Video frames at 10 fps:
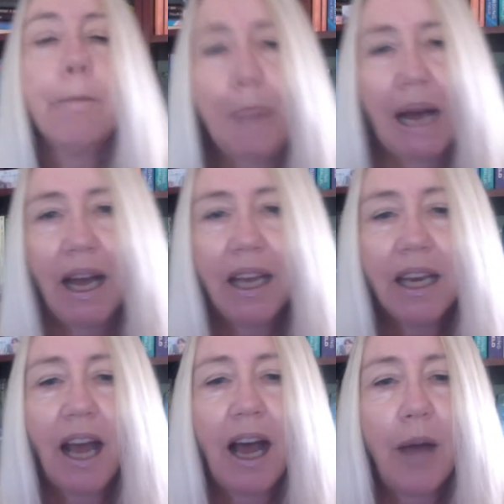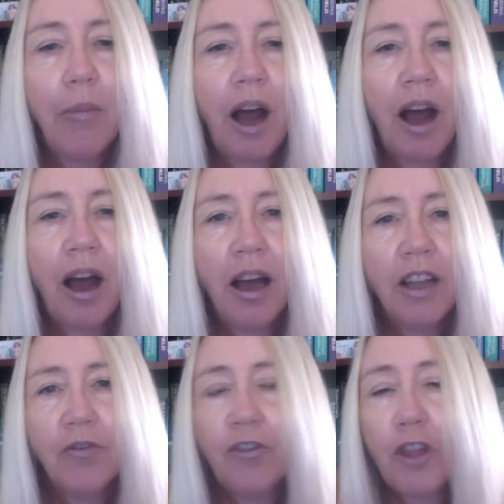But
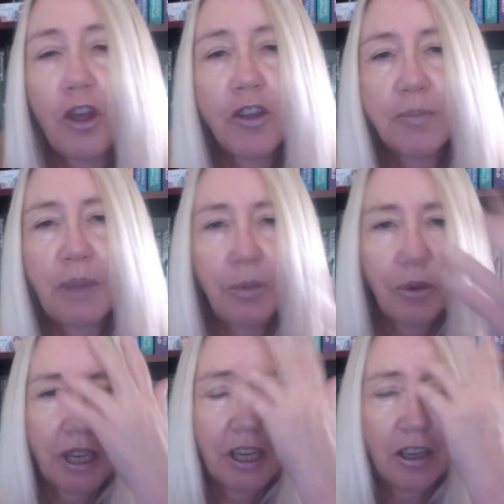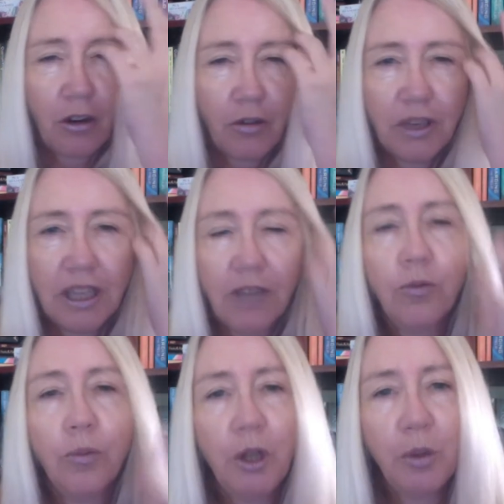for those people that are not really
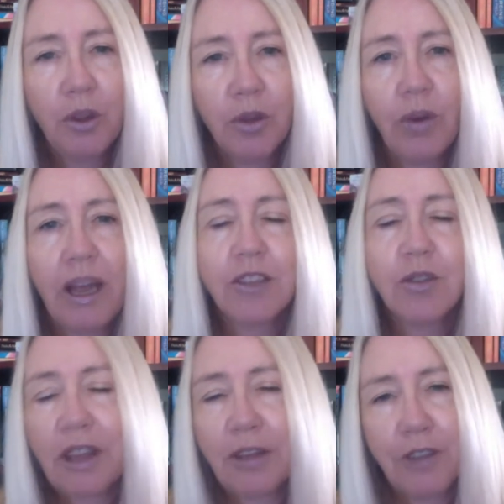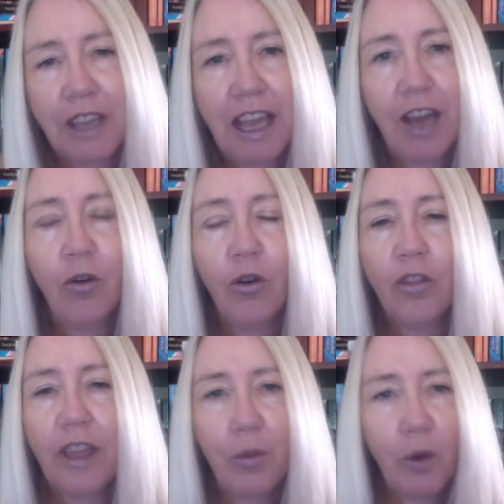familiar with the rays, or they forget, or
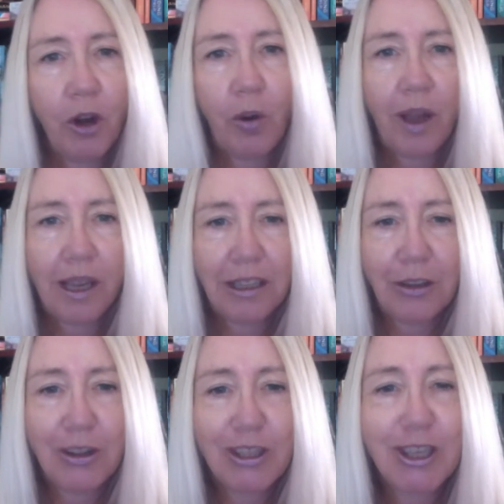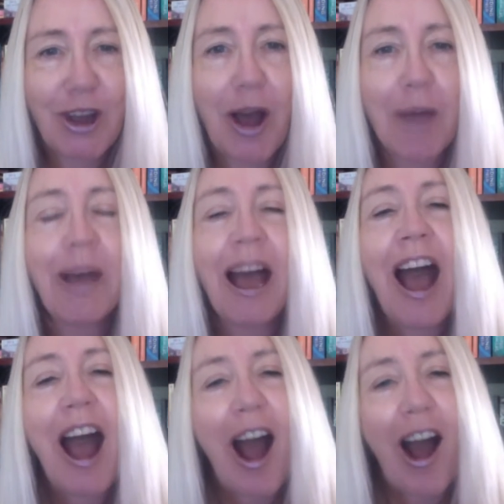they weren't quite clear at the time,
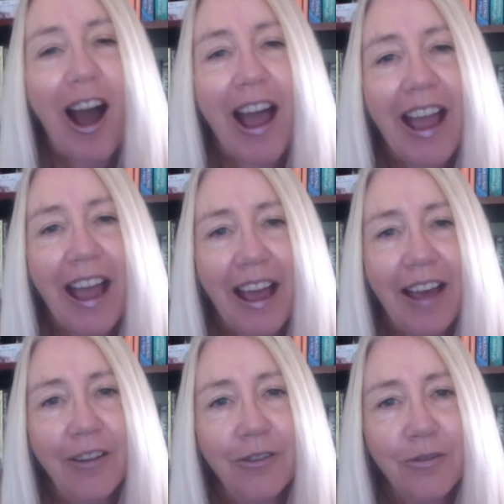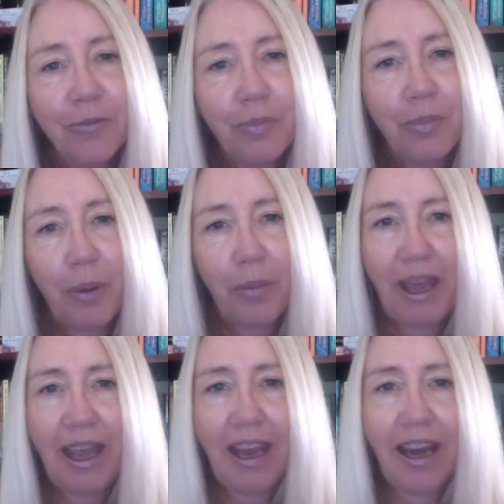I have
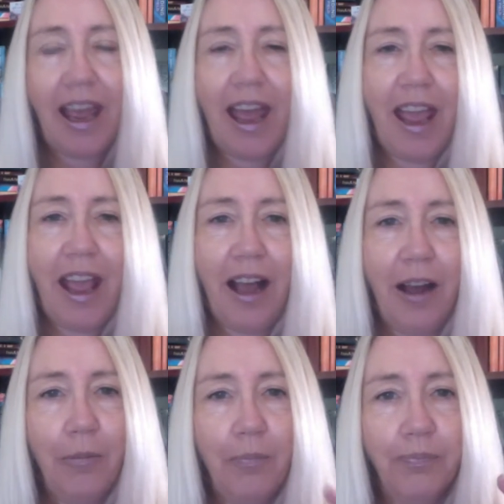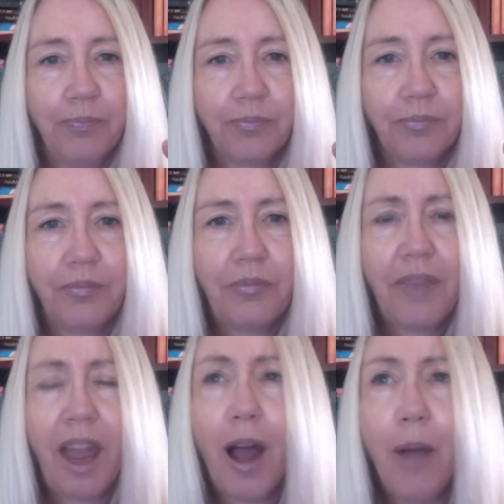prepared a
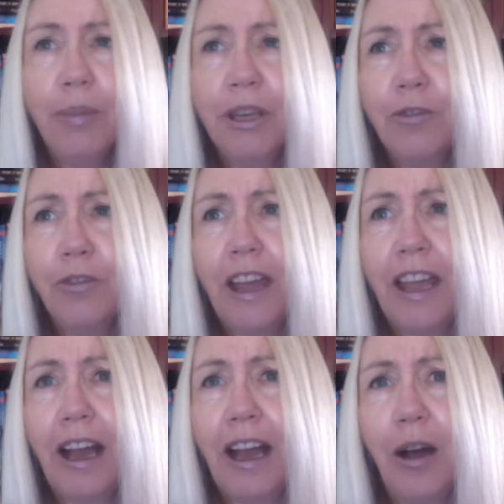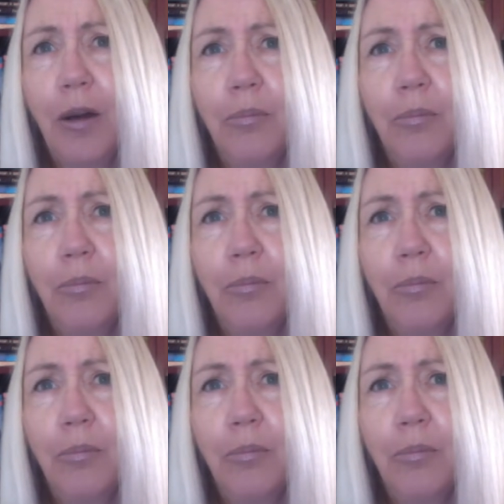bit of a